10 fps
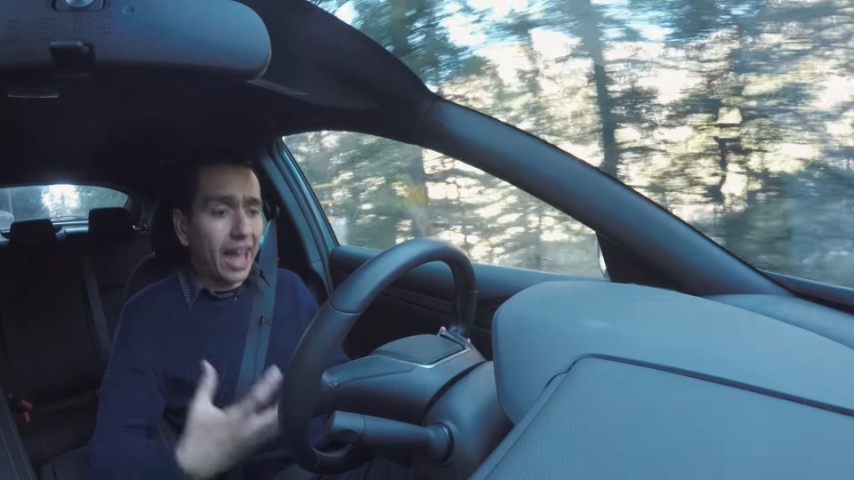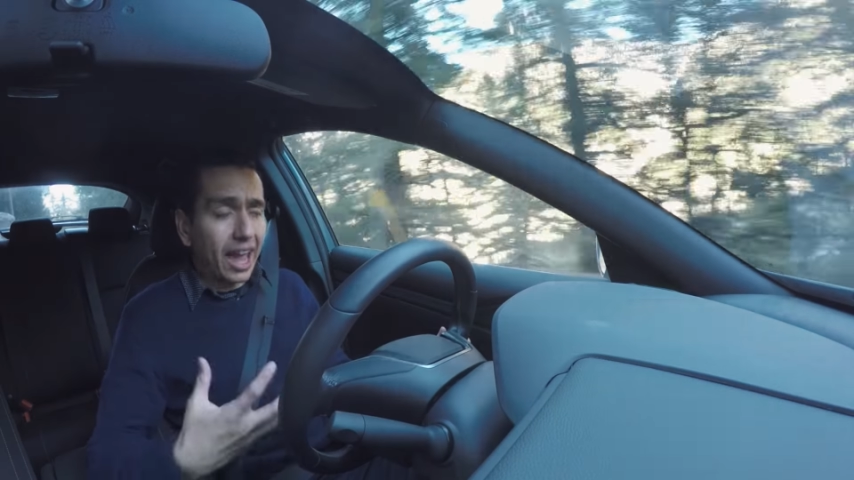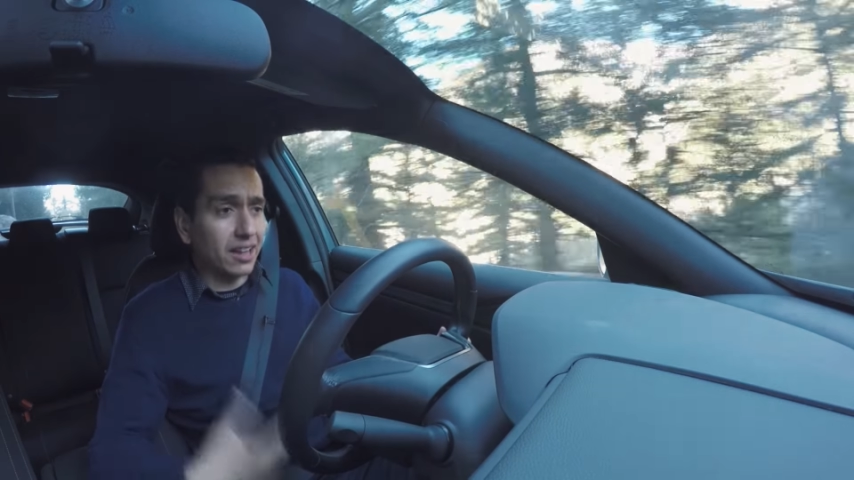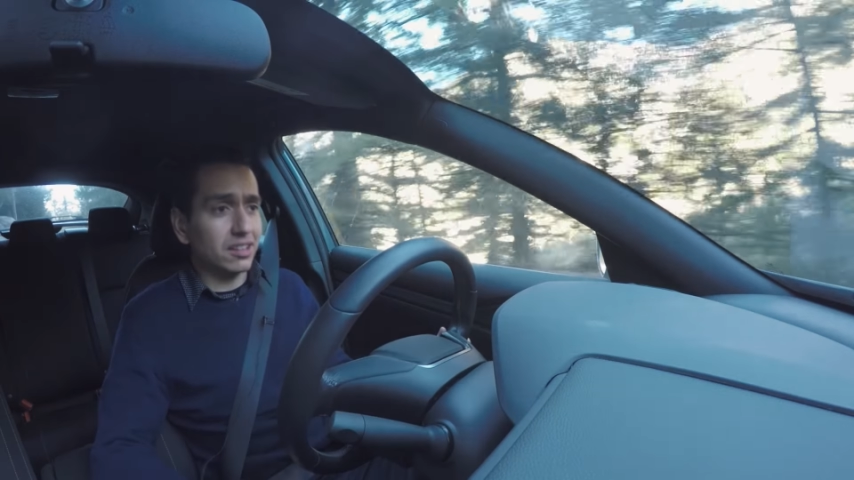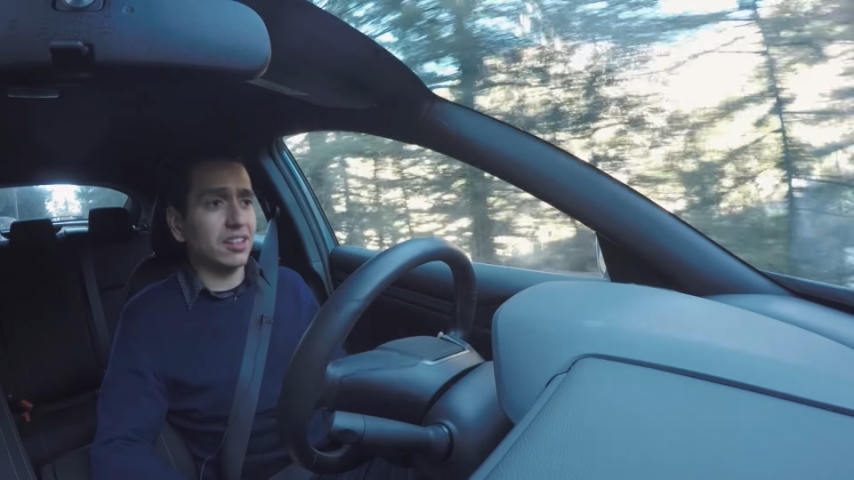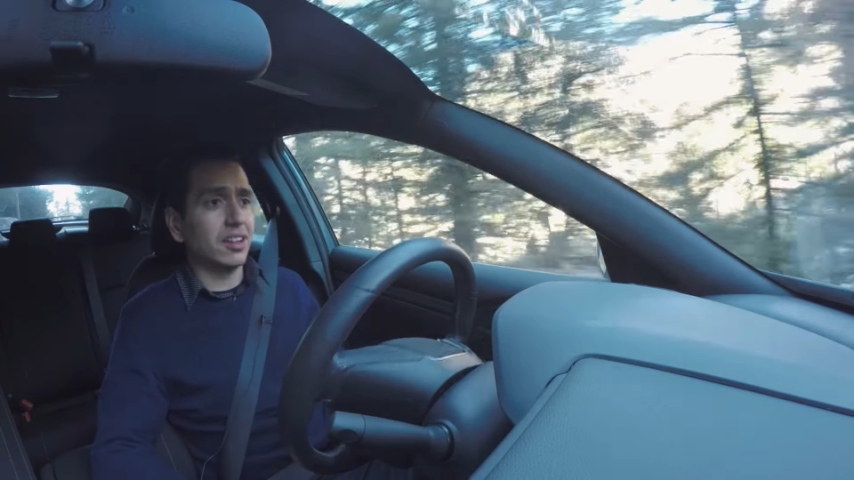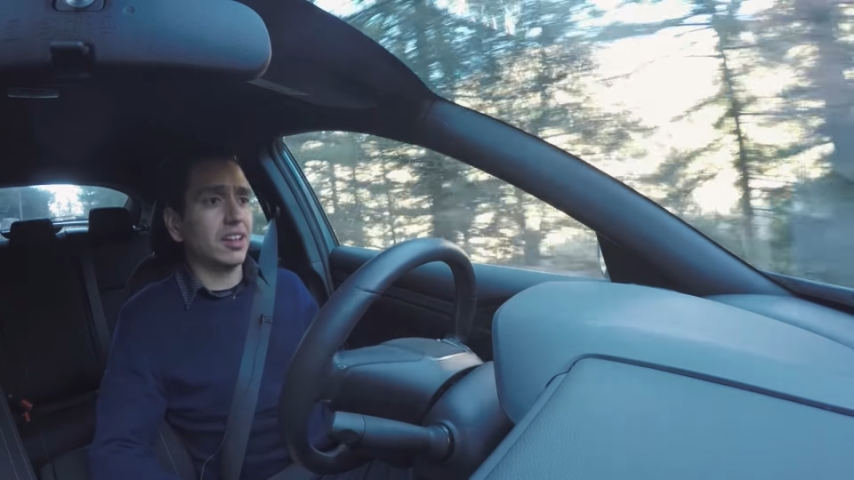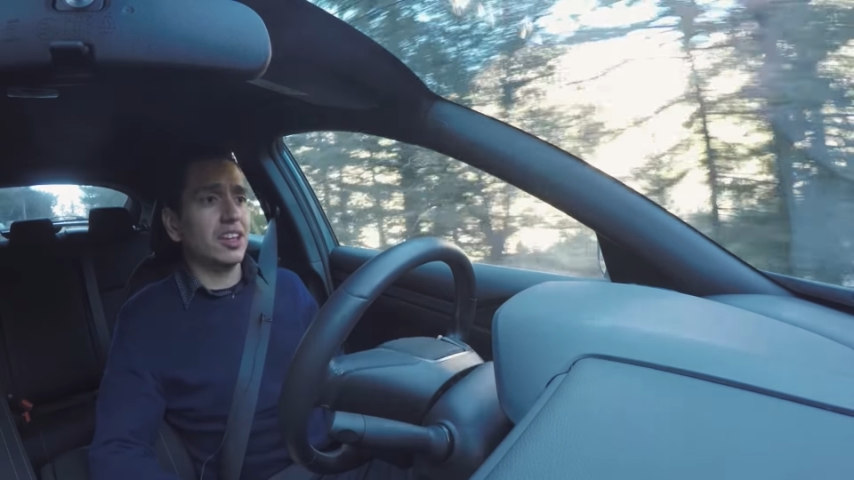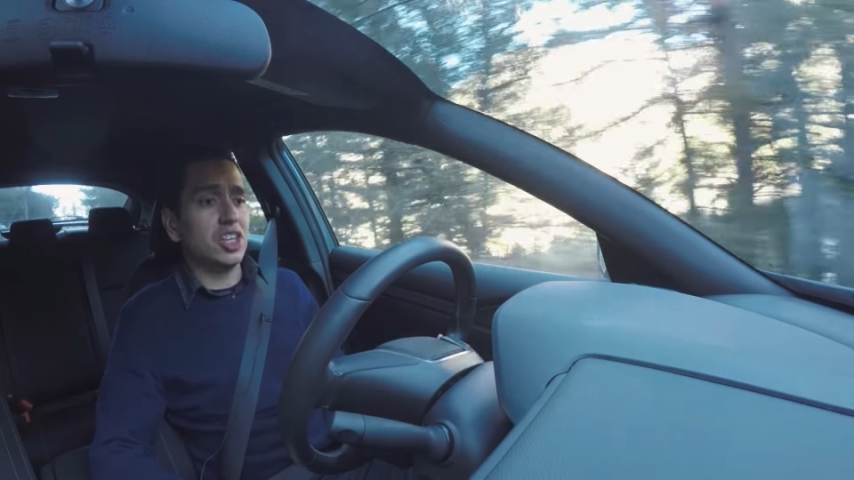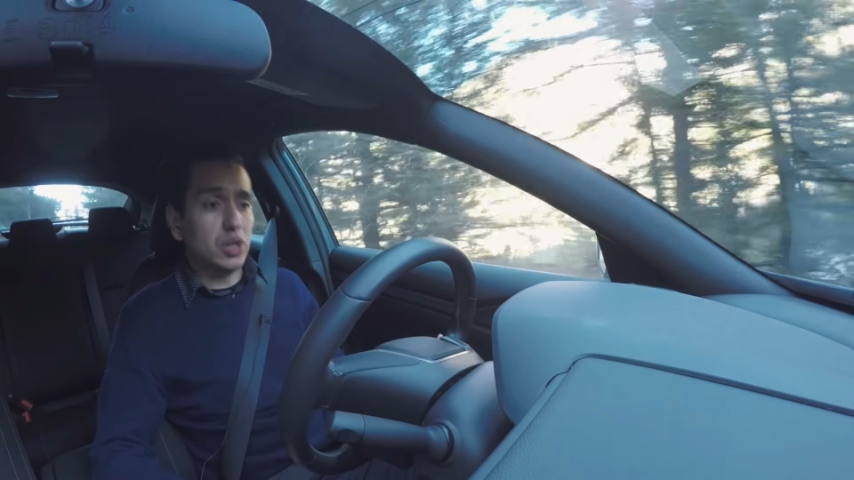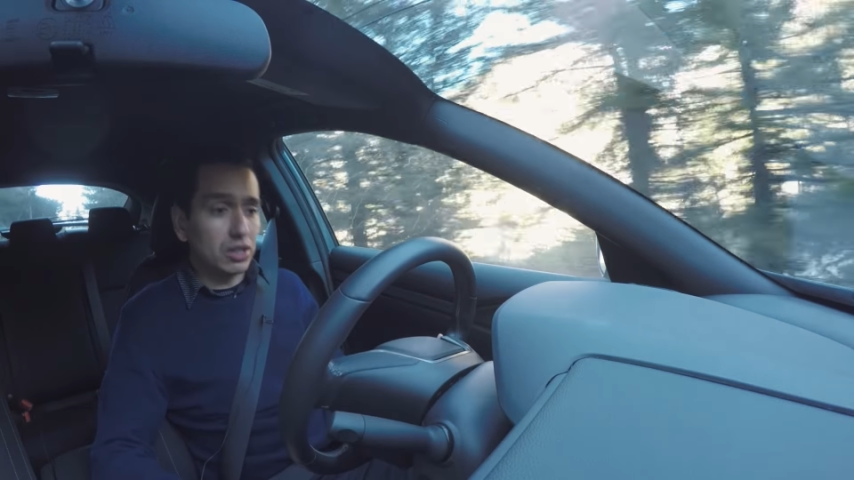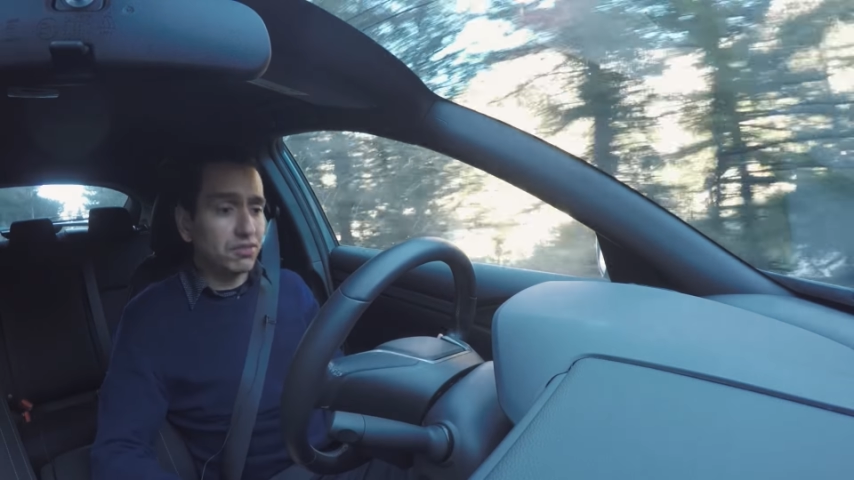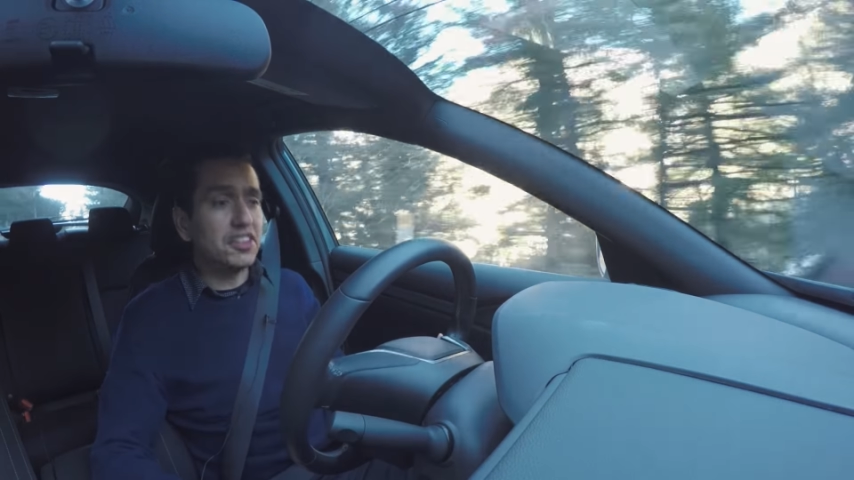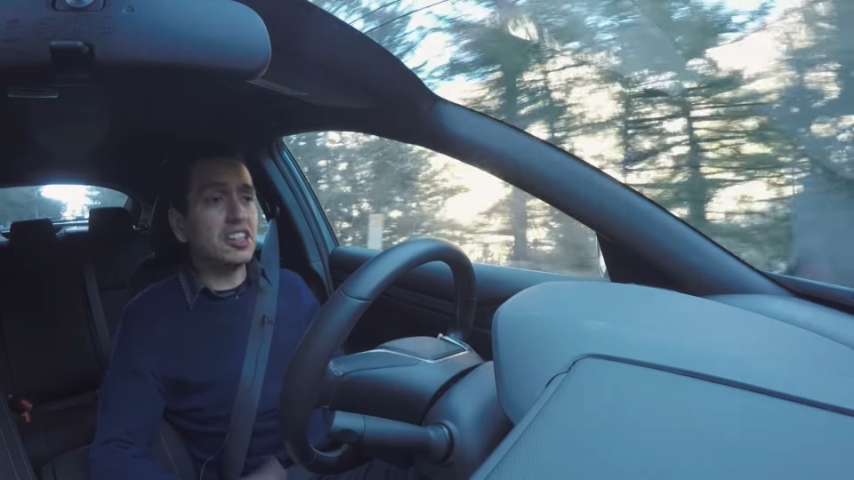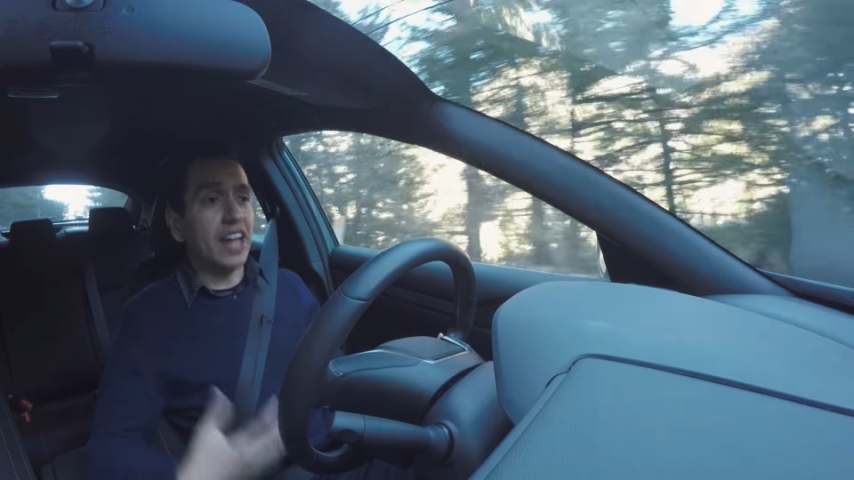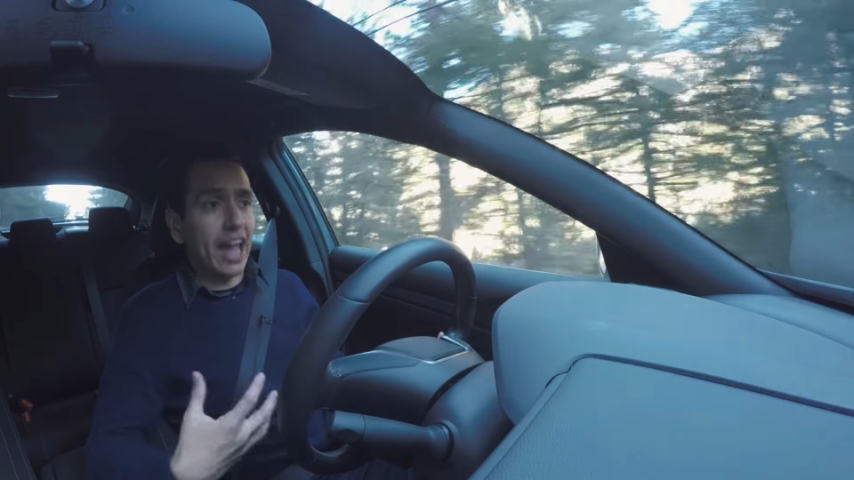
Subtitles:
and you can feel